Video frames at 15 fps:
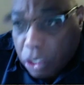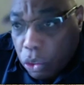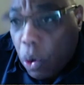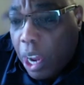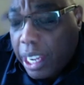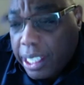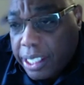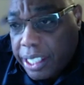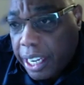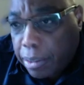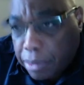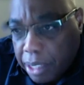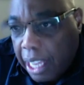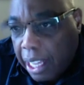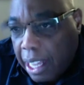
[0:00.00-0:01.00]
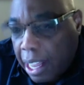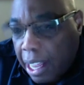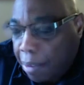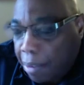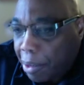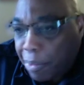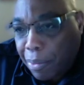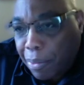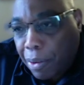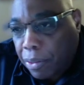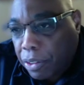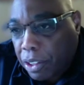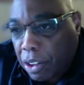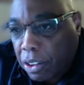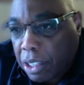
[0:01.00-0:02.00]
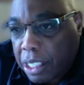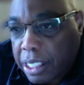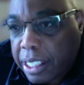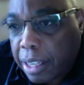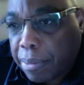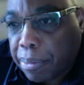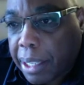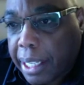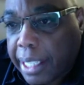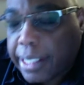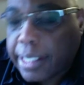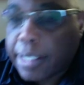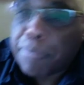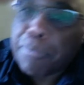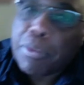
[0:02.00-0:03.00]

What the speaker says: dwightjames.com. They both go to the same place.